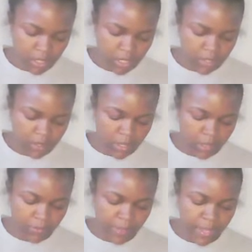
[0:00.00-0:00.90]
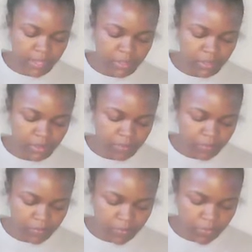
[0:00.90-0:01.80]
as fast
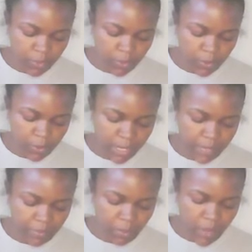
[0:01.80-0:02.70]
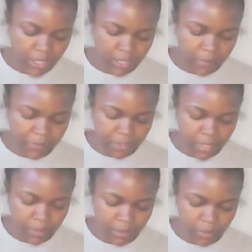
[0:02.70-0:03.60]
when you like have to wash up every
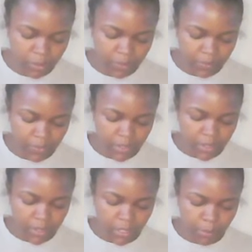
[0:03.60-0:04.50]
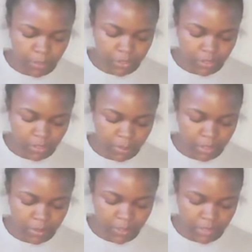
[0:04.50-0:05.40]
day with them on compared to the
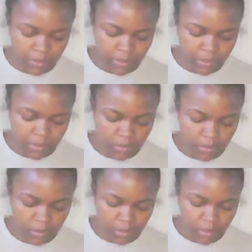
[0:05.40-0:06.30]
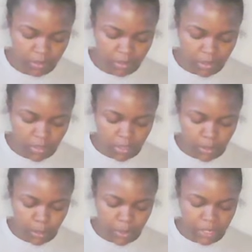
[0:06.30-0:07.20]
permanents.
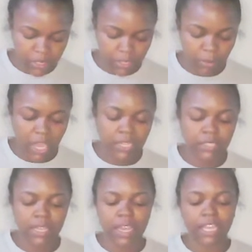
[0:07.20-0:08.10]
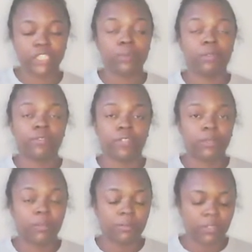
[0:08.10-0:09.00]
But to be honest, I actually prefer
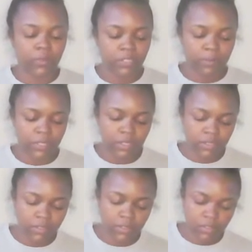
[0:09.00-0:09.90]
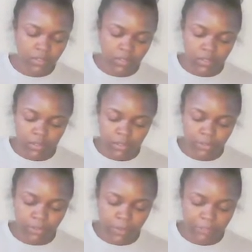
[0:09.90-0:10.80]
the permanent waist beads.
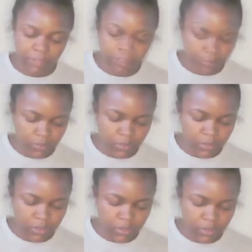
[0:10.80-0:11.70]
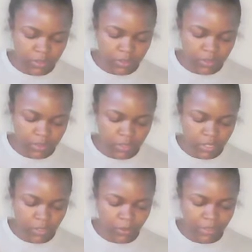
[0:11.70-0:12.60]
Those are my favorite.
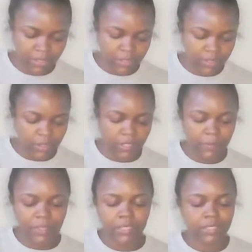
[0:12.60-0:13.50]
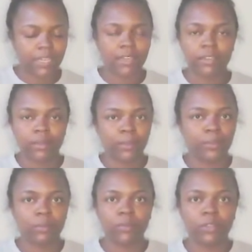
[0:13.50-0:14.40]
They don't hurt to sleep in. They're not
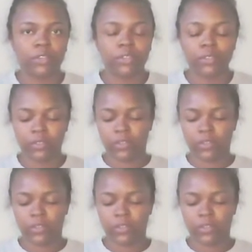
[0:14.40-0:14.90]
uncomfortable, y'all.